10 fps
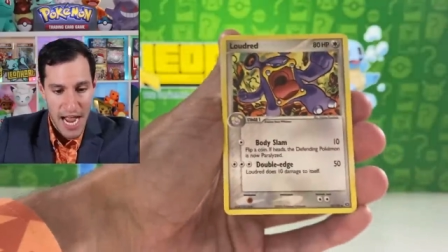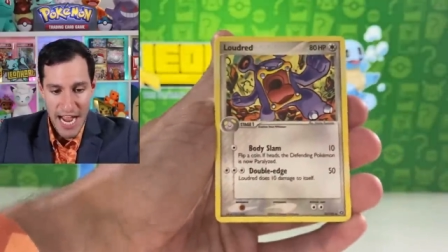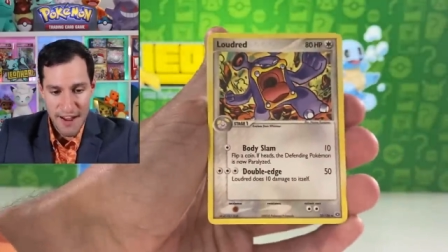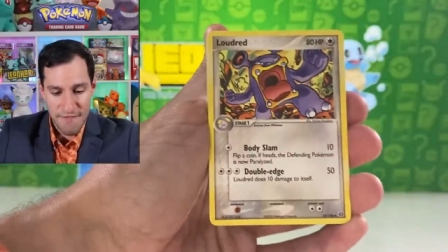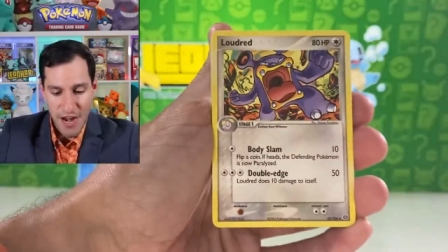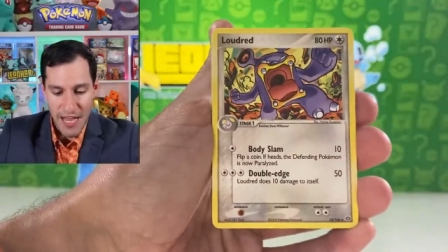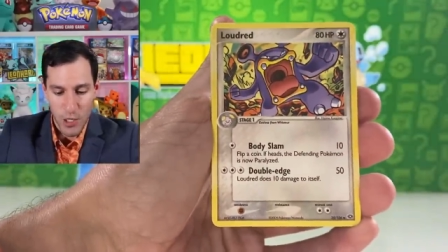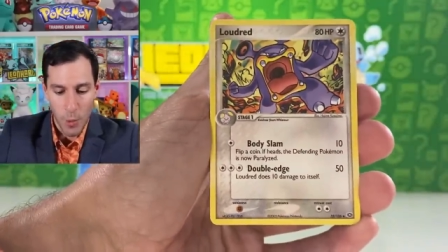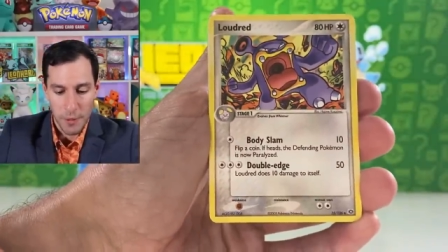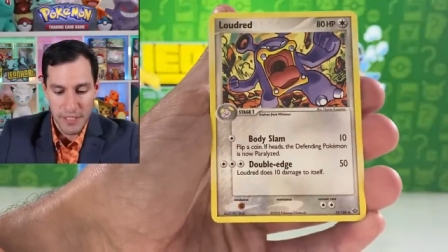I have not
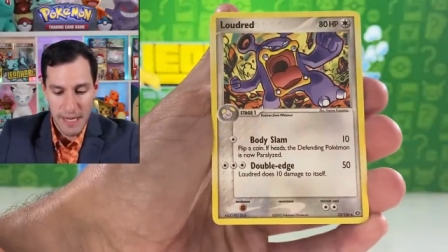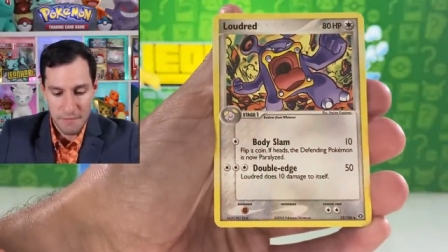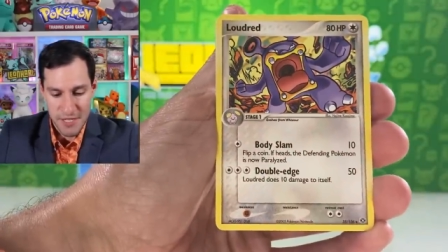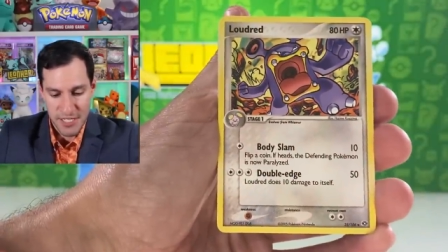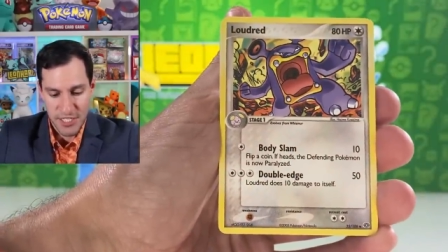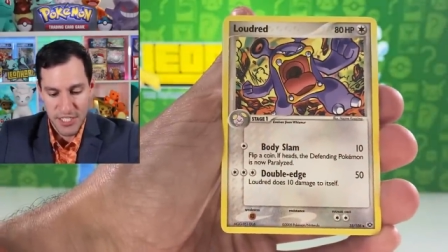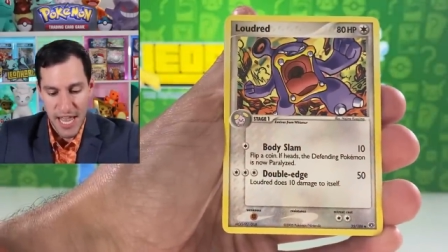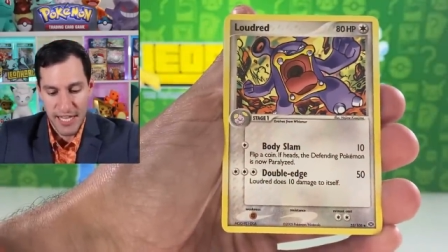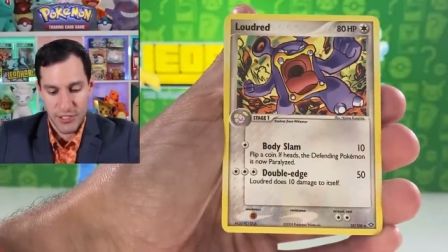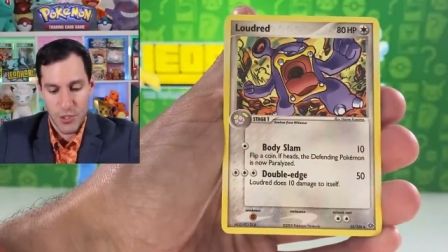opened up this
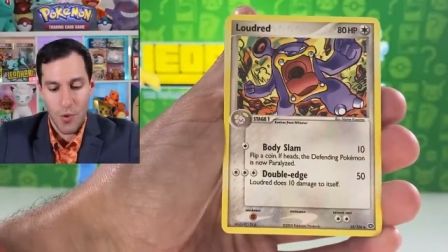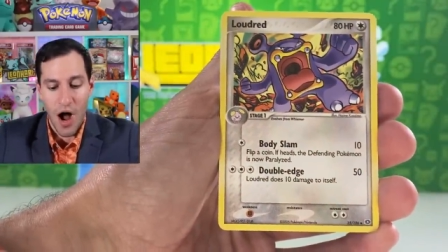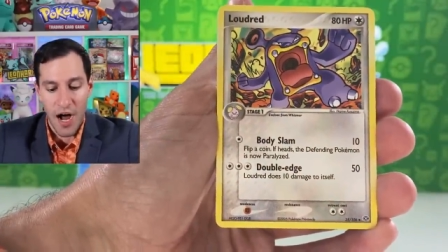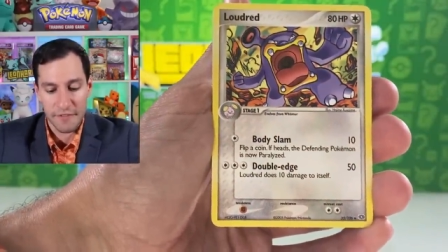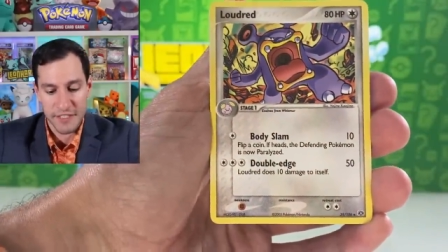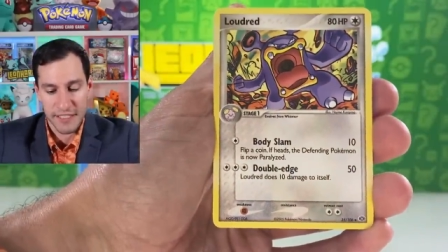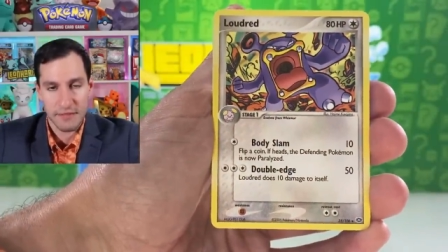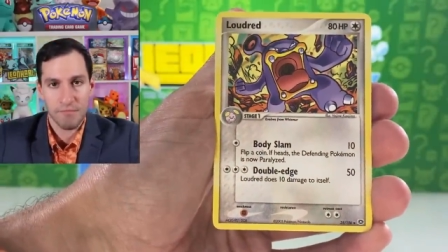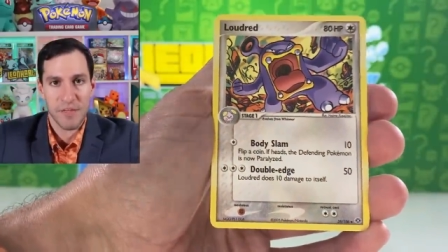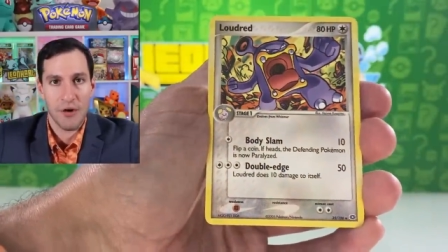set too
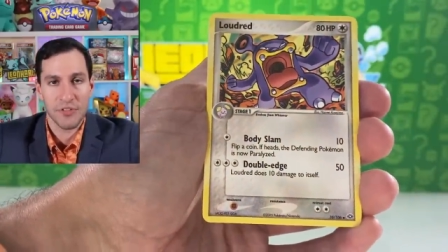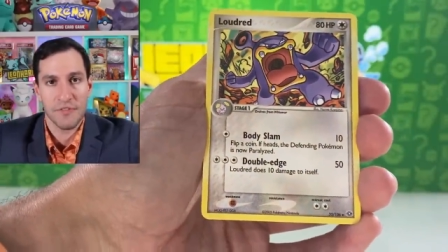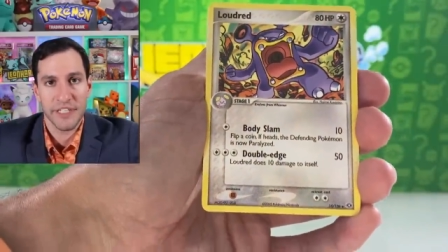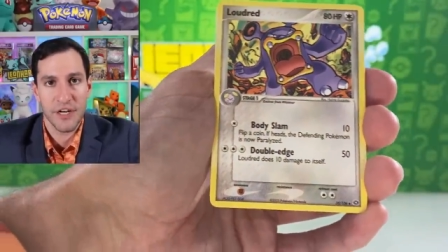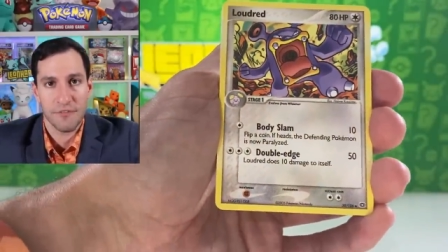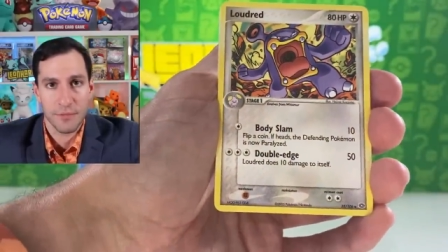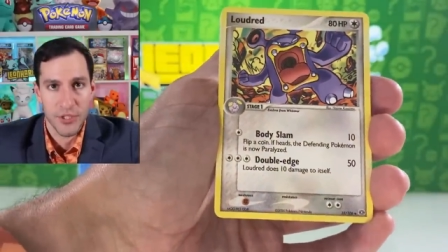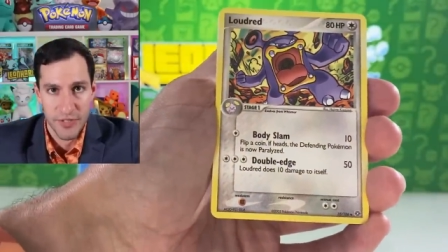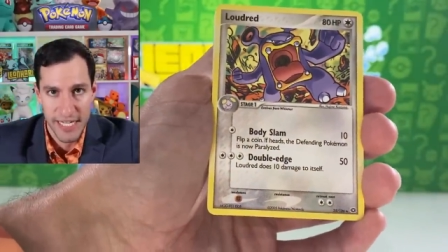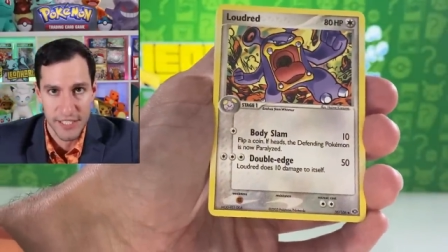often. Now in the video from
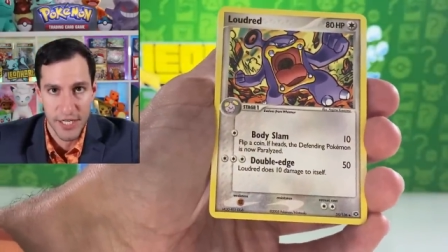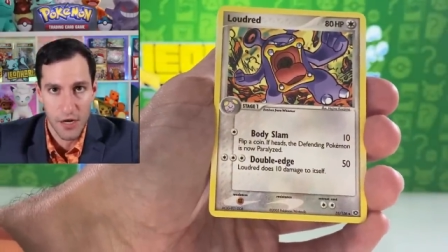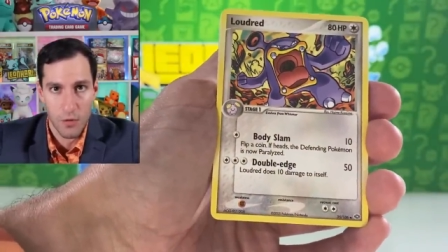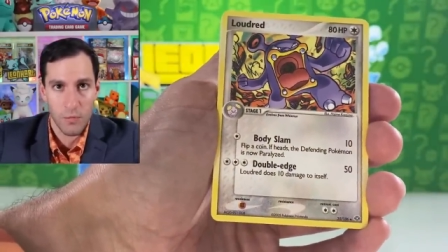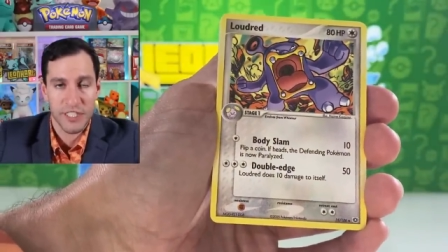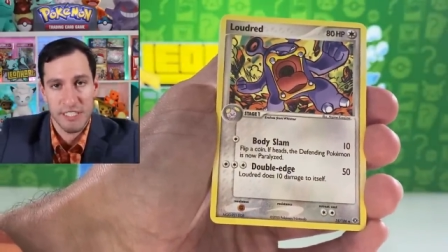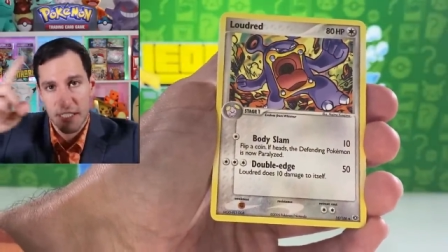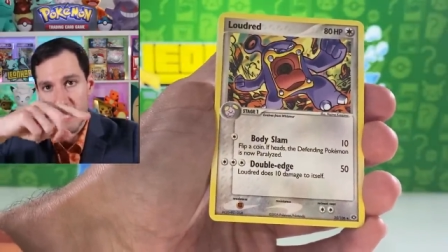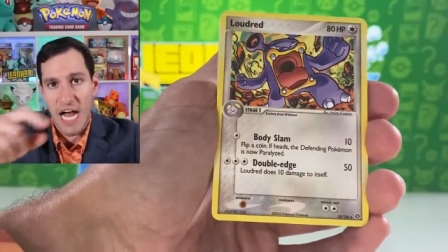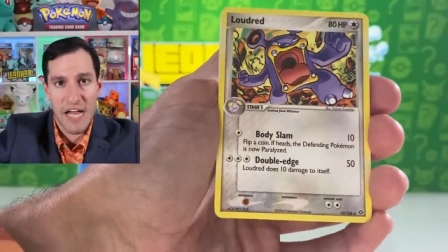two days ago, which is
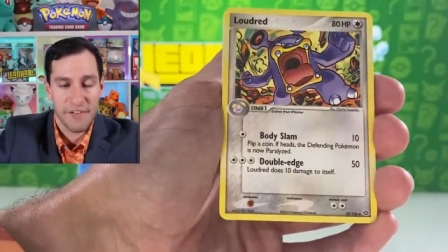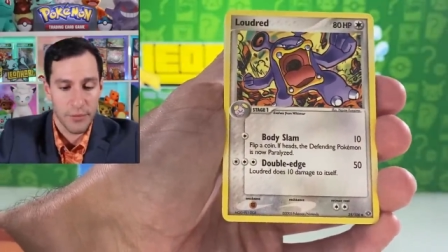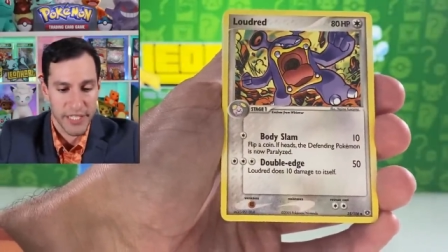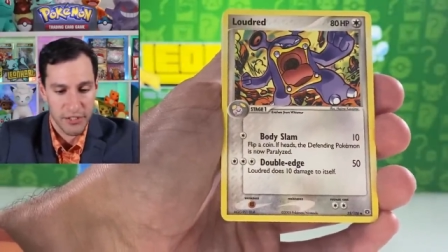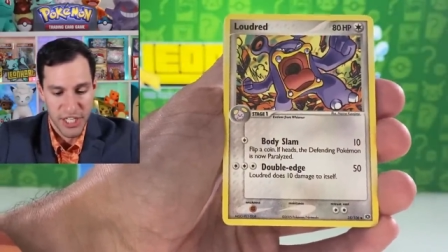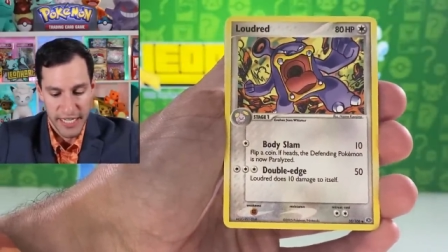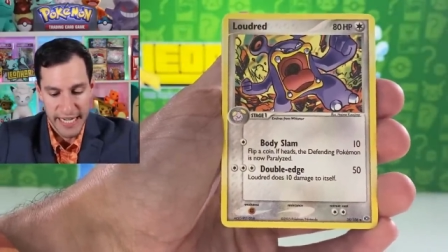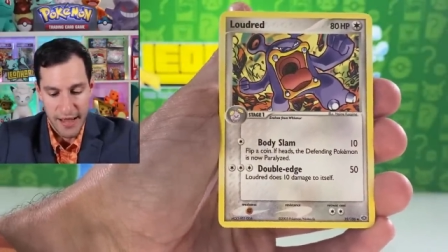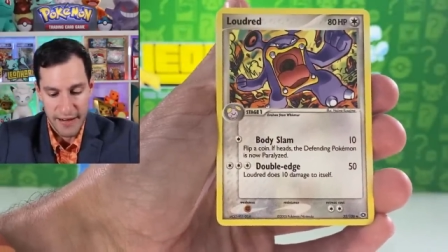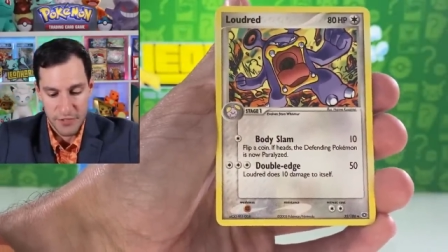in the eye if you wanna go check
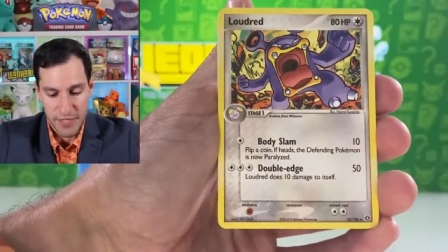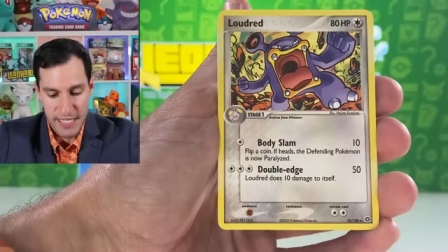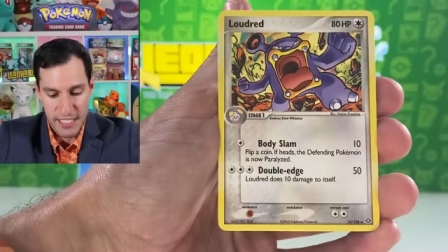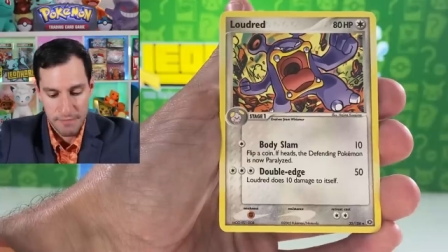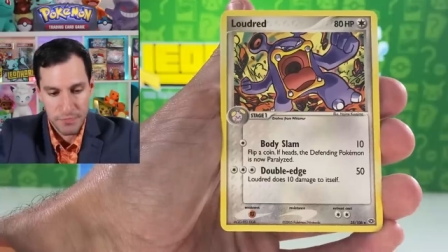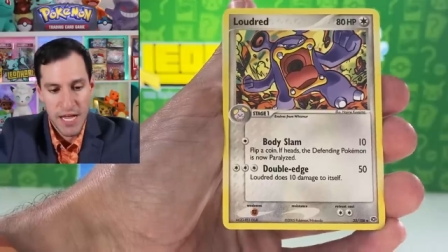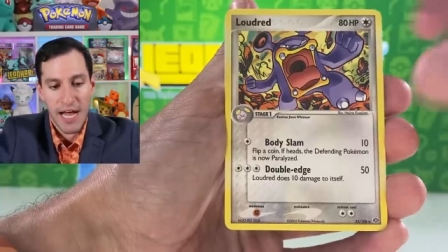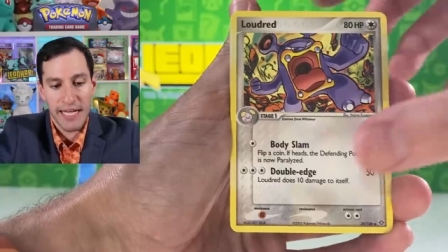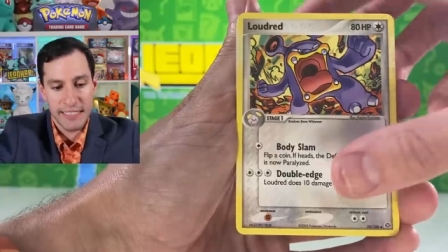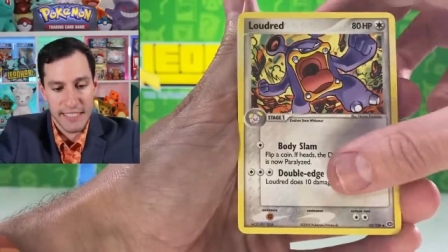it out after this,
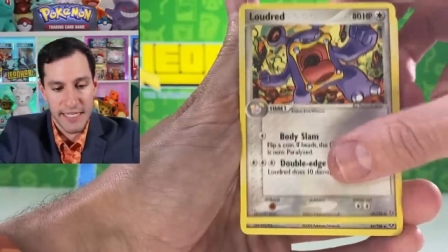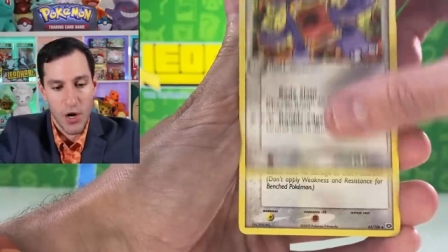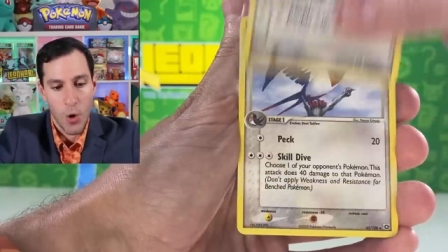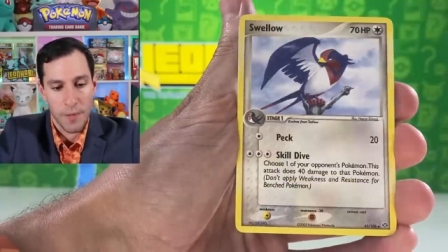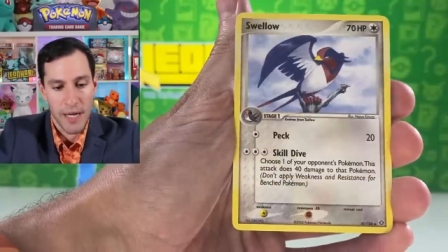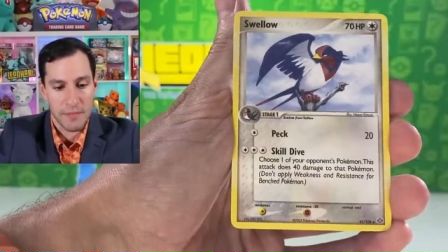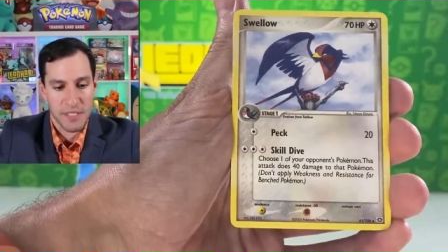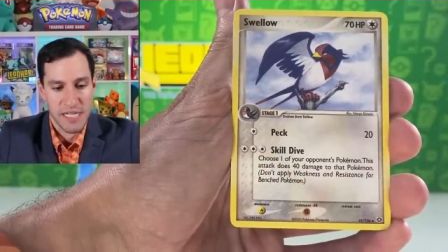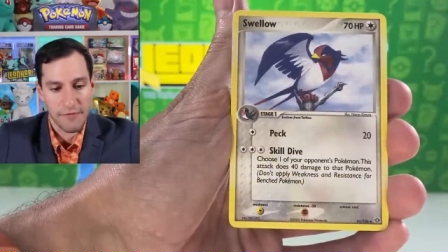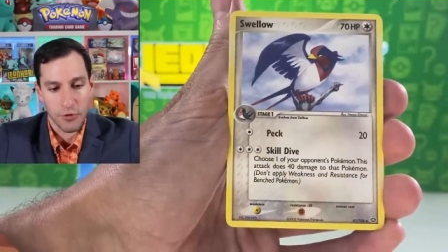I did open up
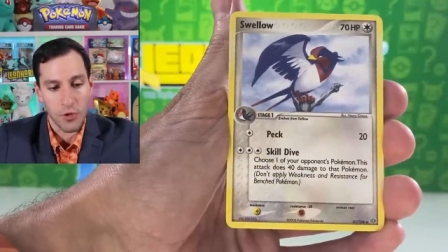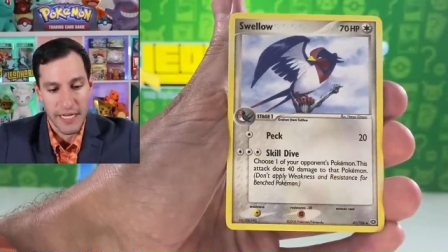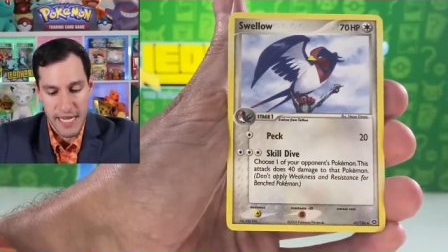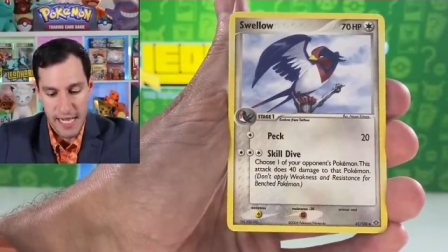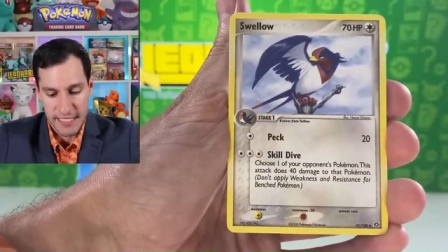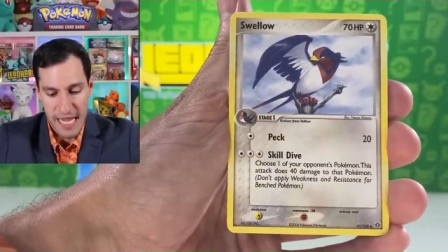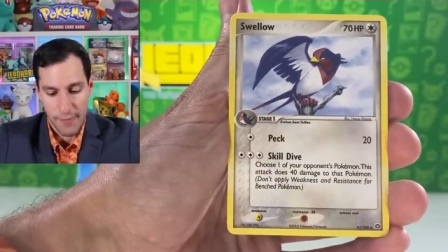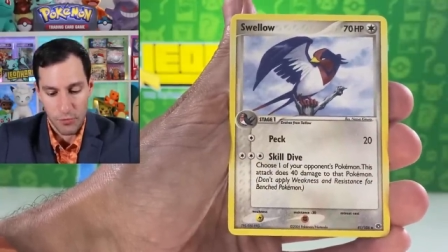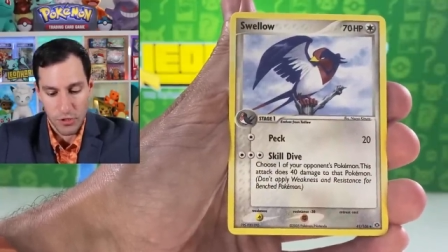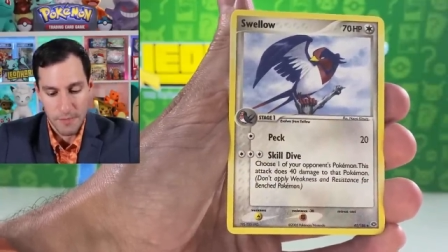several E X
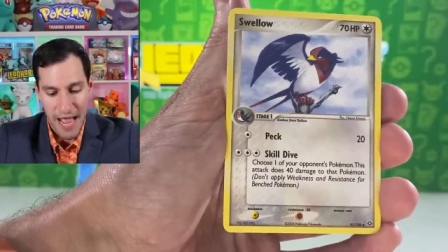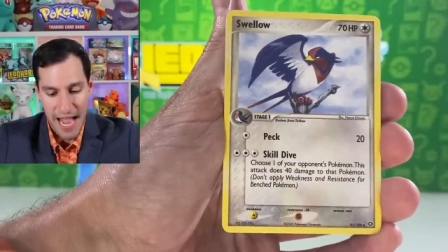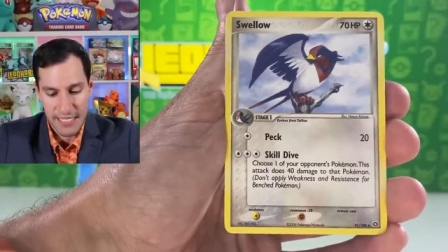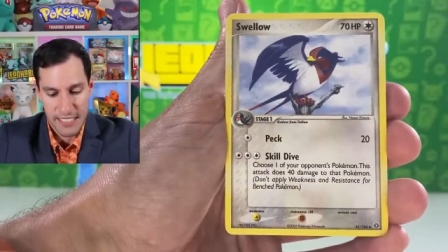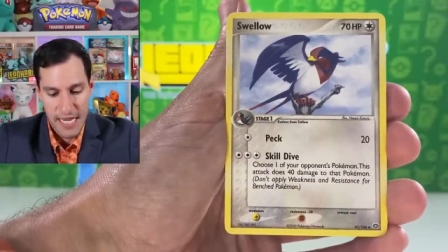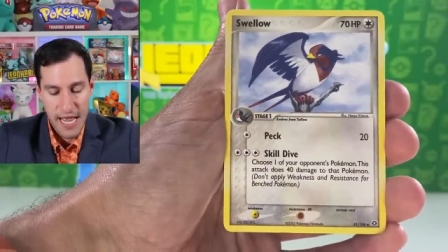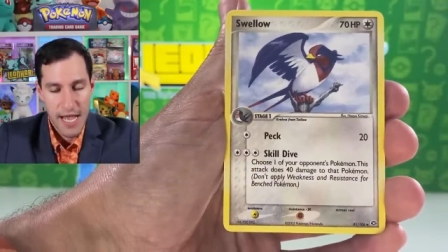Emerald packs.